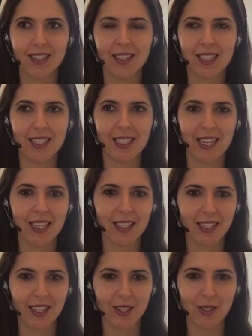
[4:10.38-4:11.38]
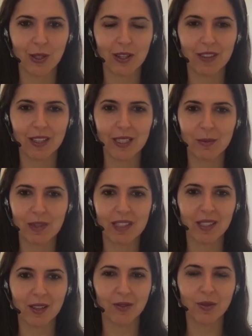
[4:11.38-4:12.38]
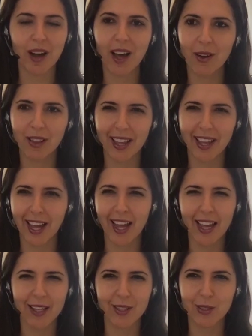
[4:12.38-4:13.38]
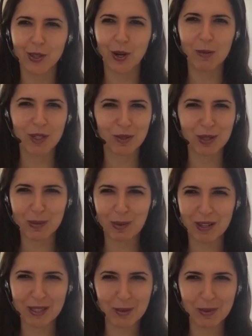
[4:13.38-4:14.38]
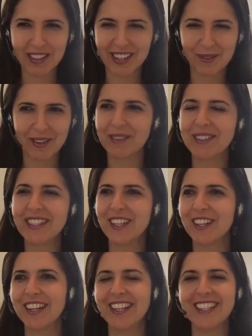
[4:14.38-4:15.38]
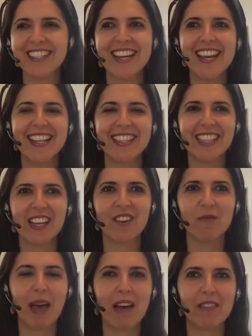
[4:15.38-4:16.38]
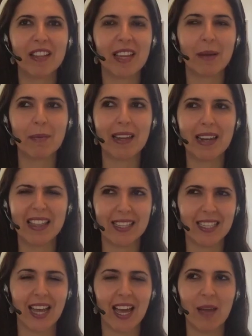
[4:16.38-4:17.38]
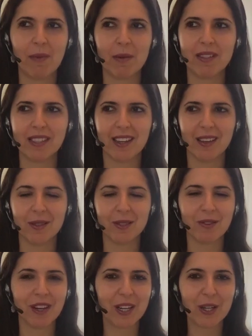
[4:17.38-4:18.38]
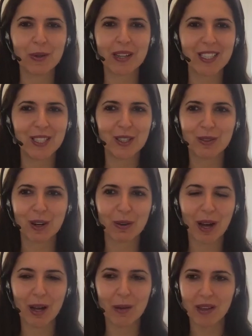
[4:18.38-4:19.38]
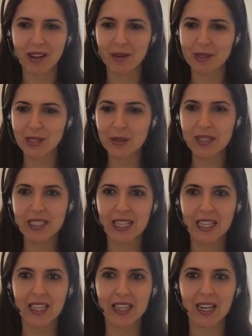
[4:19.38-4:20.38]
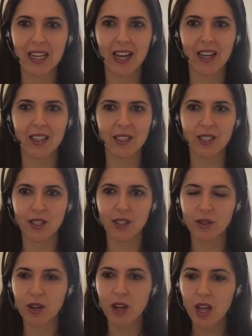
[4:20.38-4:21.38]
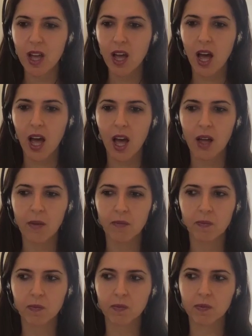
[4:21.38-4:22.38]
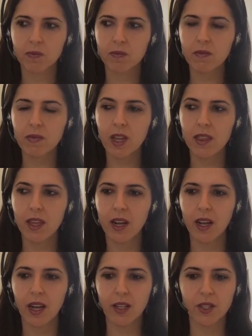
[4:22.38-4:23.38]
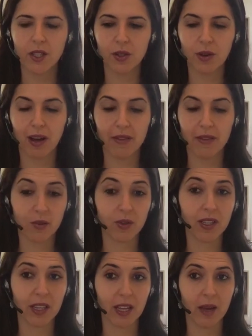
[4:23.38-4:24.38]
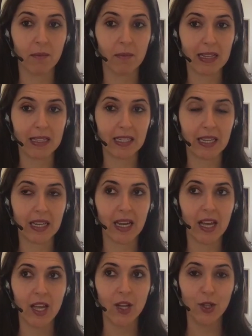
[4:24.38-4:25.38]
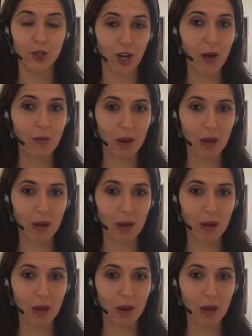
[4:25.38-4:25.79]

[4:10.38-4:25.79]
these days, and I just sort of think to myself, wow, like I had so much responsibility when I was their age. It's kind of baffling. But at the time, I was very quick to grow up, and I was so excited that I got to have this really amazing job